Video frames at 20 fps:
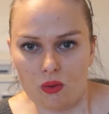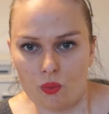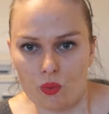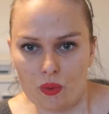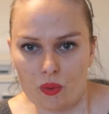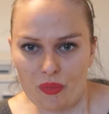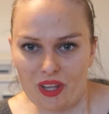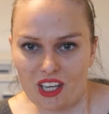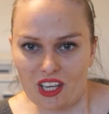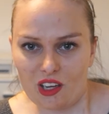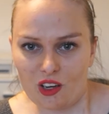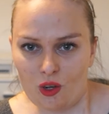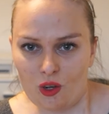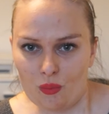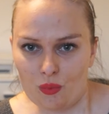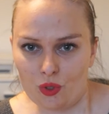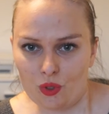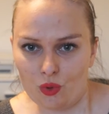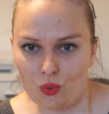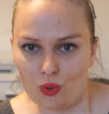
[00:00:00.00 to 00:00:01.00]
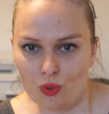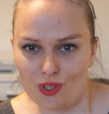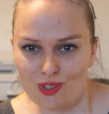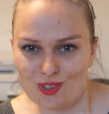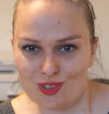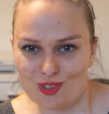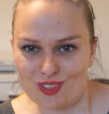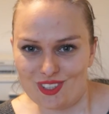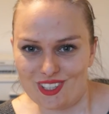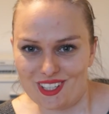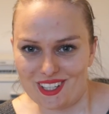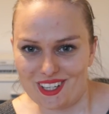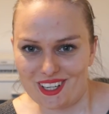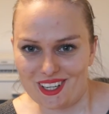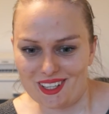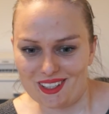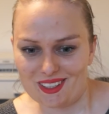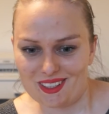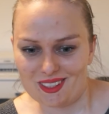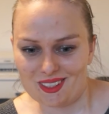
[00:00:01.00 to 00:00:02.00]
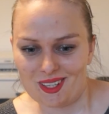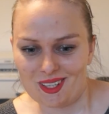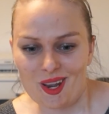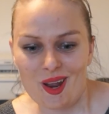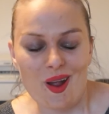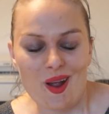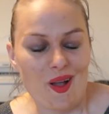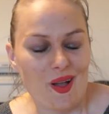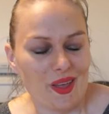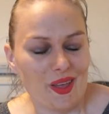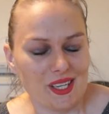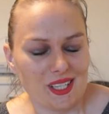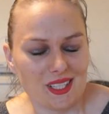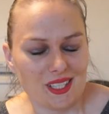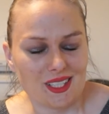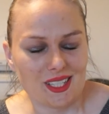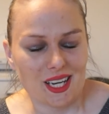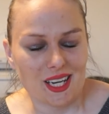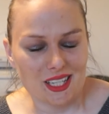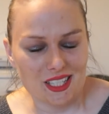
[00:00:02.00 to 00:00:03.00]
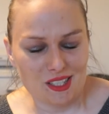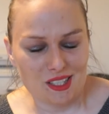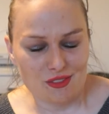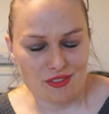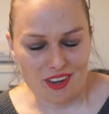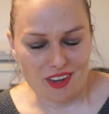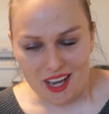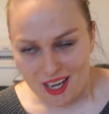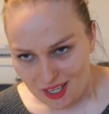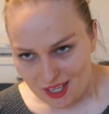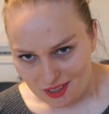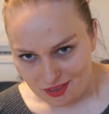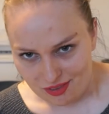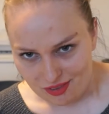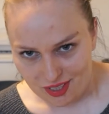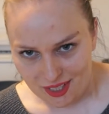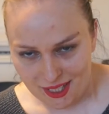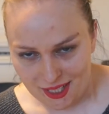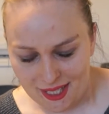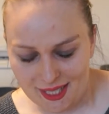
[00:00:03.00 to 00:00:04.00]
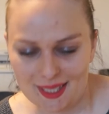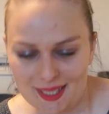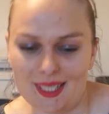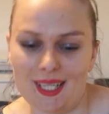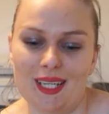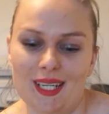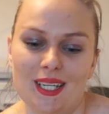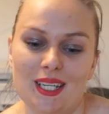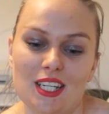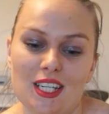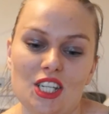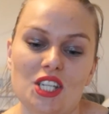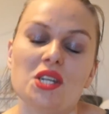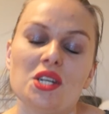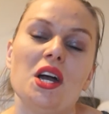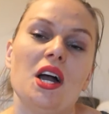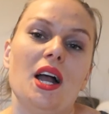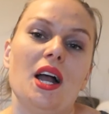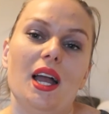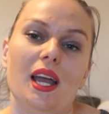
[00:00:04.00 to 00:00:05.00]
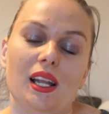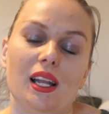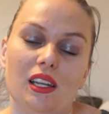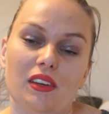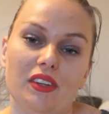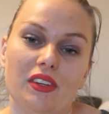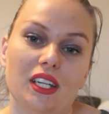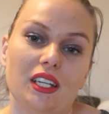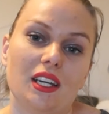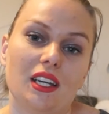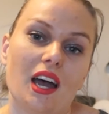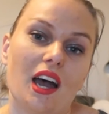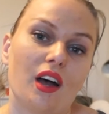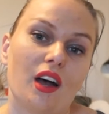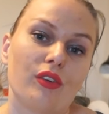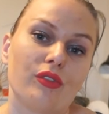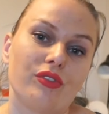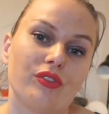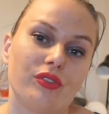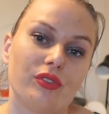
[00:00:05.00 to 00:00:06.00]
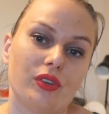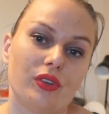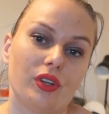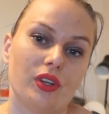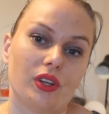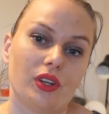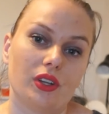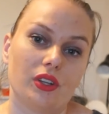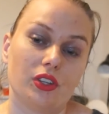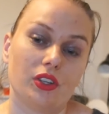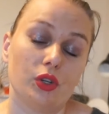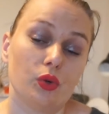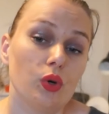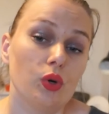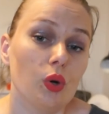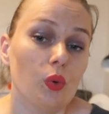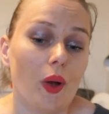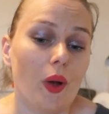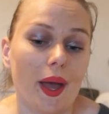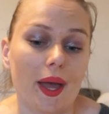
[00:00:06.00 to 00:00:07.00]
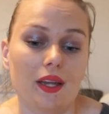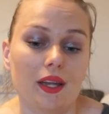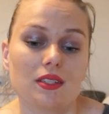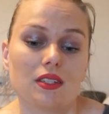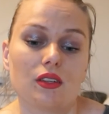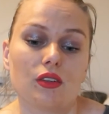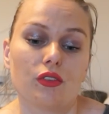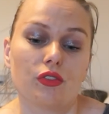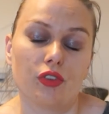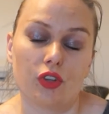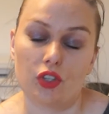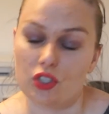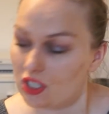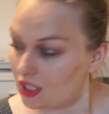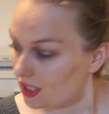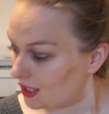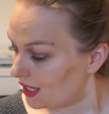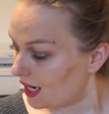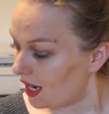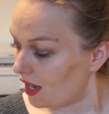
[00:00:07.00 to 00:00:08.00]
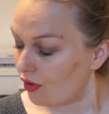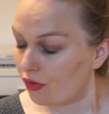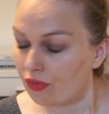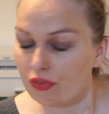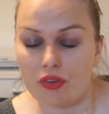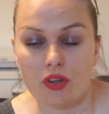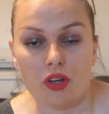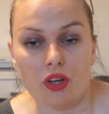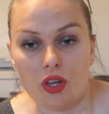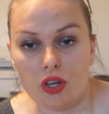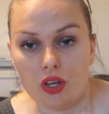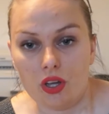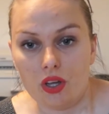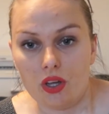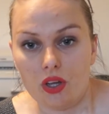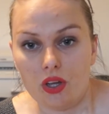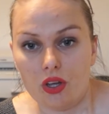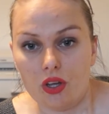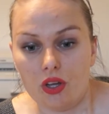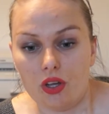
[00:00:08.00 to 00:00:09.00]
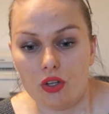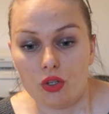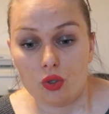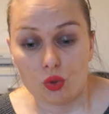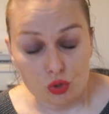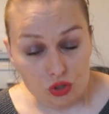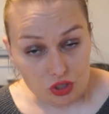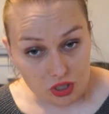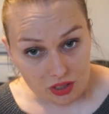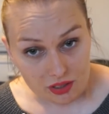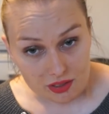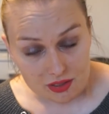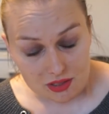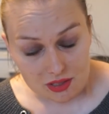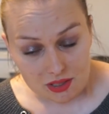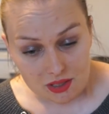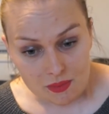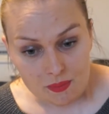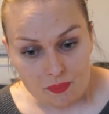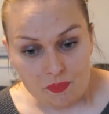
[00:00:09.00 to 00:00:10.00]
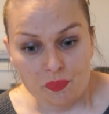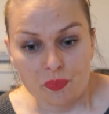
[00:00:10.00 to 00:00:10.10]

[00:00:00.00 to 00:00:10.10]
we're making up new words today, guys. It is 85 Danish, 11 and a half uh, euro and 13 and a half US dollars.